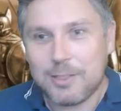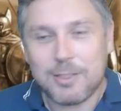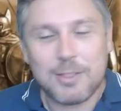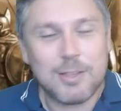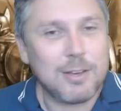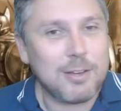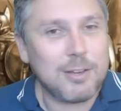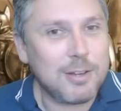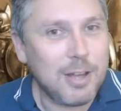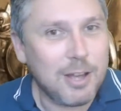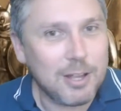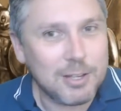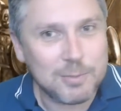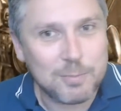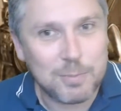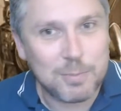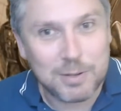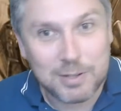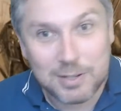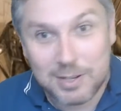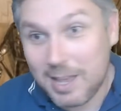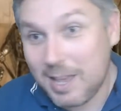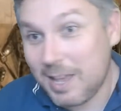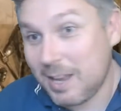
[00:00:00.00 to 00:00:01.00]
third
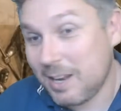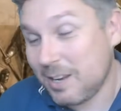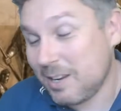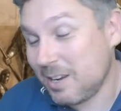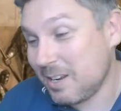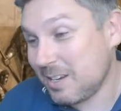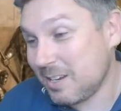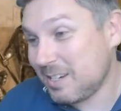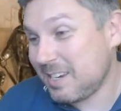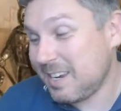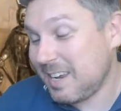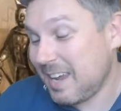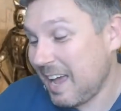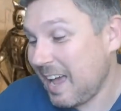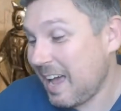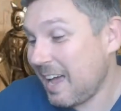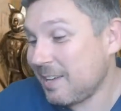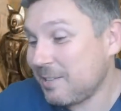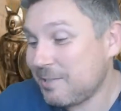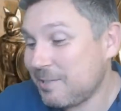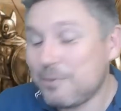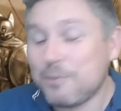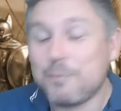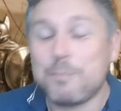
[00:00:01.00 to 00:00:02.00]
husband in she
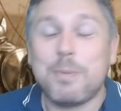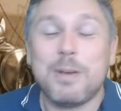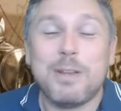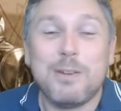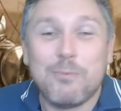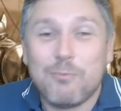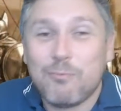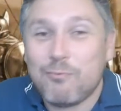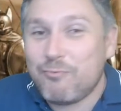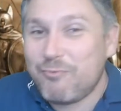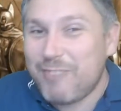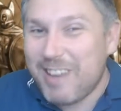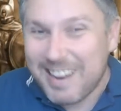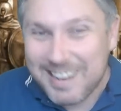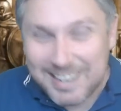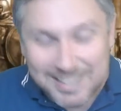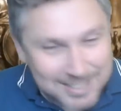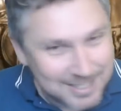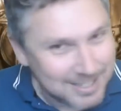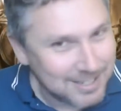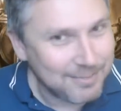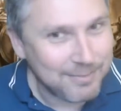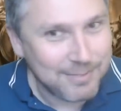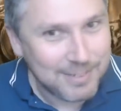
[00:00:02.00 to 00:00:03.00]
has to have been
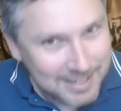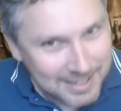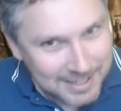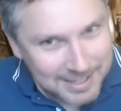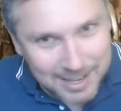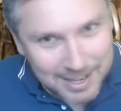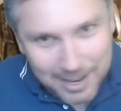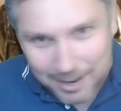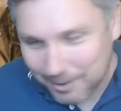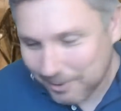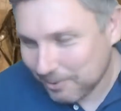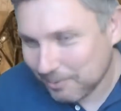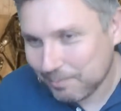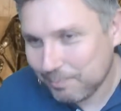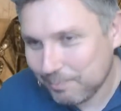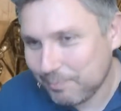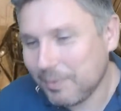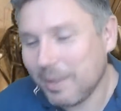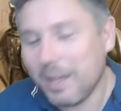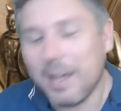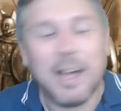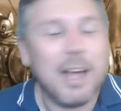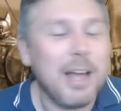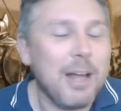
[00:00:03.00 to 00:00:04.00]
relatively young
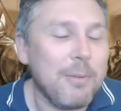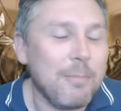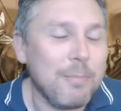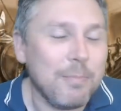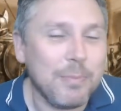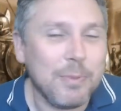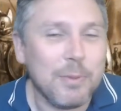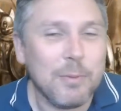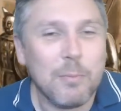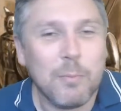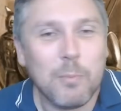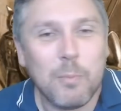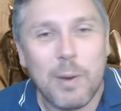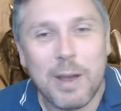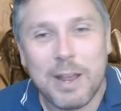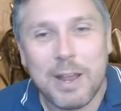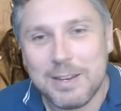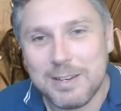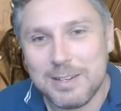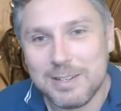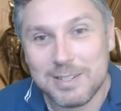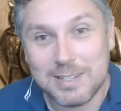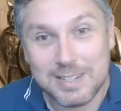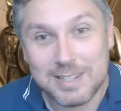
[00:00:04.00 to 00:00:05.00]
um,
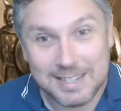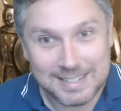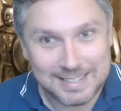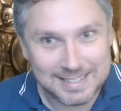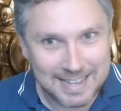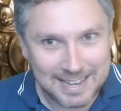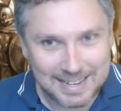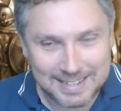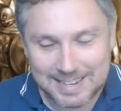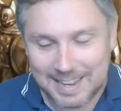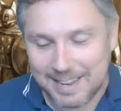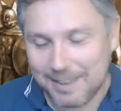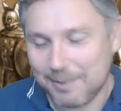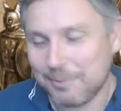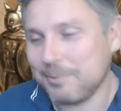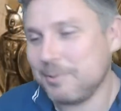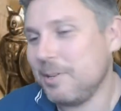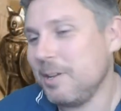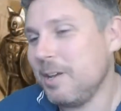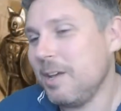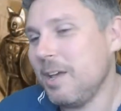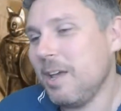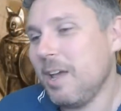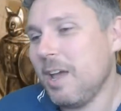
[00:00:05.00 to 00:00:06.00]
when she set out
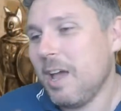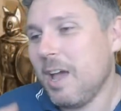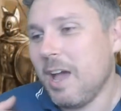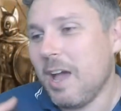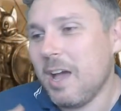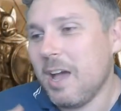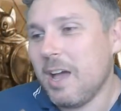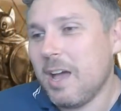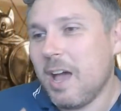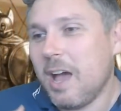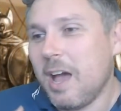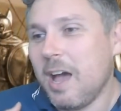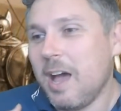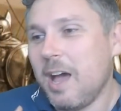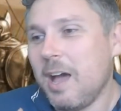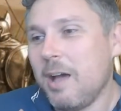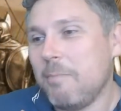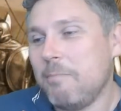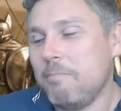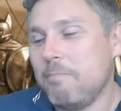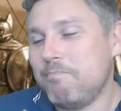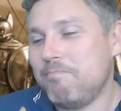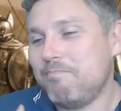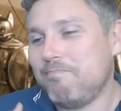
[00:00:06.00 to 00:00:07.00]

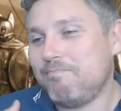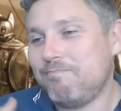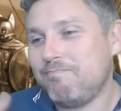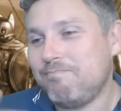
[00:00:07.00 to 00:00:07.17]
um,